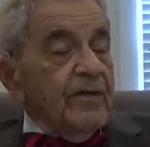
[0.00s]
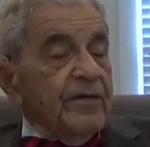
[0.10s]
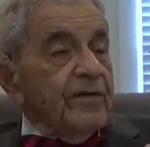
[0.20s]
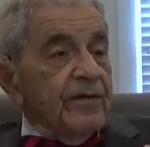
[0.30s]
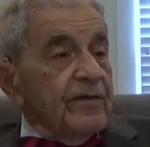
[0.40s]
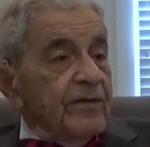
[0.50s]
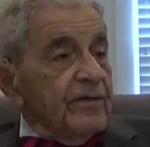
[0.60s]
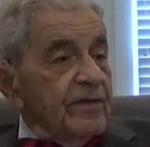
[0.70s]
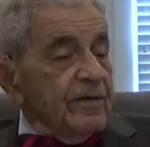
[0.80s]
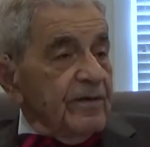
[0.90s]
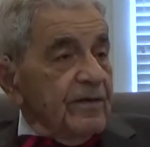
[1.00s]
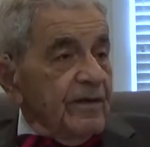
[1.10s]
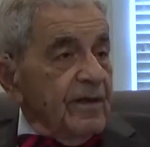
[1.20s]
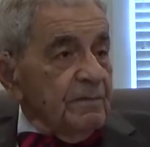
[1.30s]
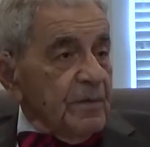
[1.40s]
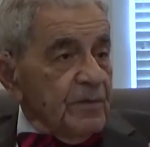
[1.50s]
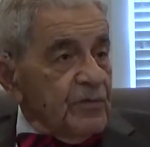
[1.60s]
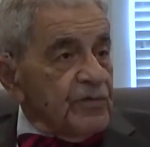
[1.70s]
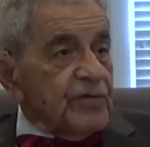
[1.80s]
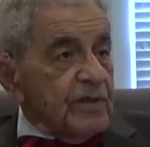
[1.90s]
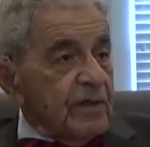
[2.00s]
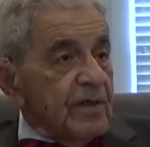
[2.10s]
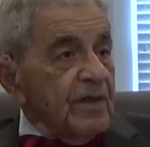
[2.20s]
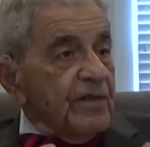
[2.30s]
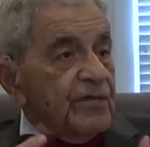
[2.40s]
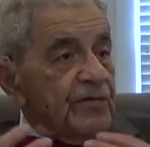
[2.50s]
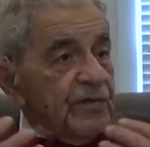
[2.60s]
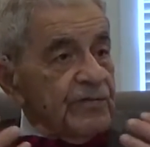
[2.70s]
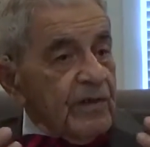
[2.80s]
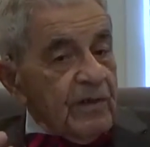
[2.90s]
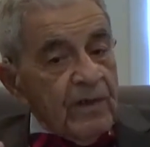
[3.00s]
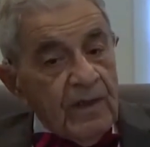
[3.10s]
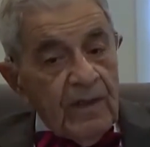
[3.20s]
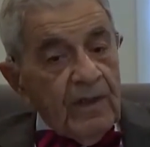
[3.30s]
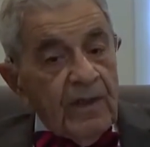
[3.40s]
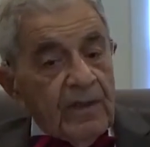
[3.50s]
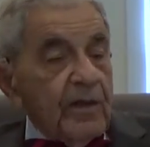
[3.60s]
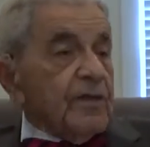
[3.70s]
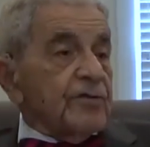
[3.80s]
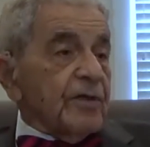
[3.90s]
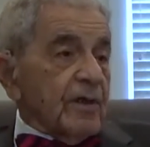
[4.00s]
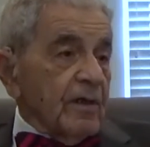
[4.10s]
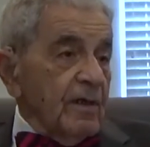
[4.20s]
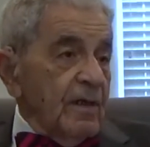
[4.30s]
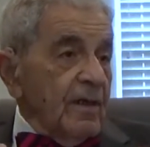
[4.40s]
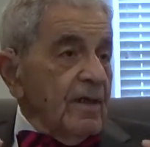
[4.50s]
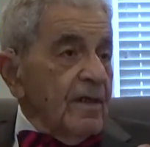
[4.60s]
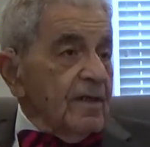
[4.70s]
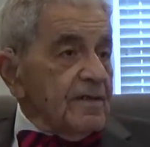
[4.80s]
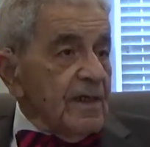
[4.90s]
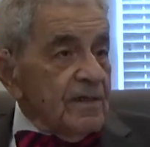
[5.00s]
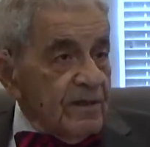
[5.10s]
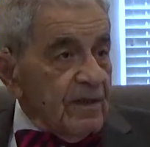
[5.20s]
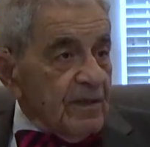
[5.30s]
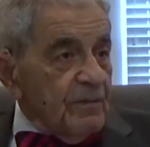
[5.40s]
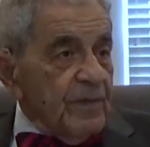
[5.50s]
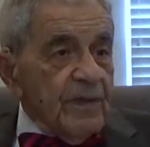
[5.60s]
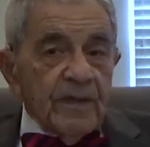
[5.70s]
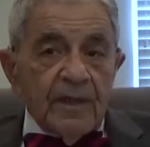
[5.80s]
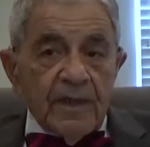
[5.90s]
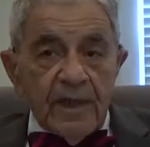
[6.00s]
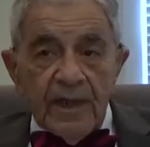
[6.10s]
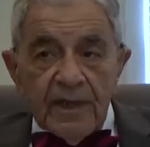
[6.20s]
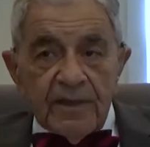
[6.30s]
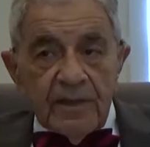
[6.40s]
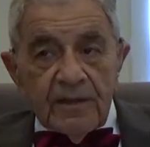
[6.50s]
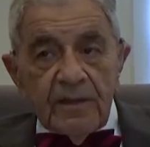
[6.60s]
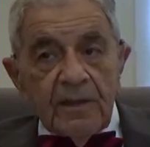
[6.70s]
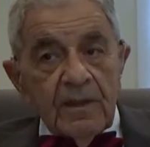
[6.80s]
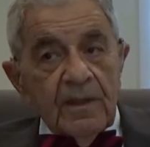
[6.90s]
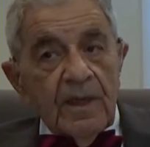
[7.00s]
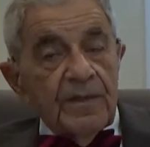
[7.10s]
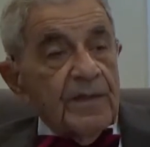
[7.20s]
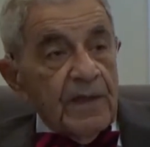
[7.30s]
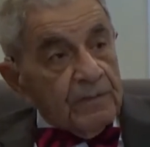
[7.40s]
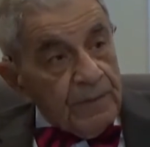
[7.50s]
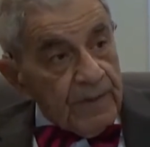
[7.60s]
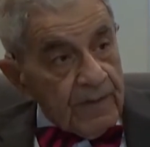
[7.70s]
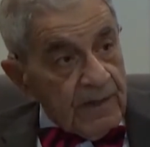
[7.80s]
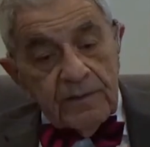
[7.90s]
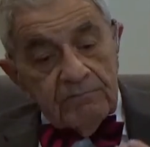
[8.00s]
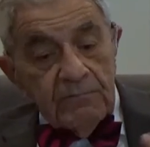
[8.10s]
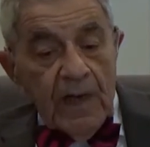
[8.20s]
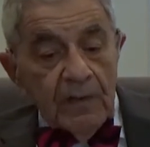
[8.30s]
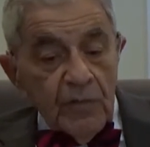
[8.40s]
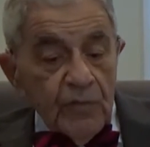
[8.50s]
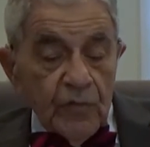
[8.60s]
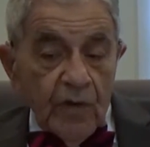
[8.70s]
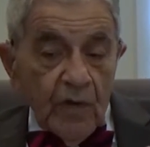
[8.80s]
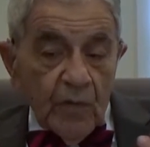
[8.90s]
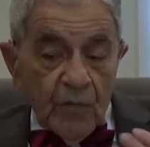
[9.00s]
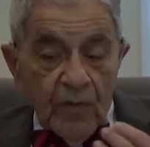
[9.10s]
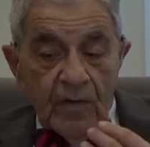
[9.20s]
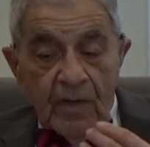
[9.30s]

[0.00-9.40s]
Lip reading: happy to see such a cultural center being created at that period. I don't know how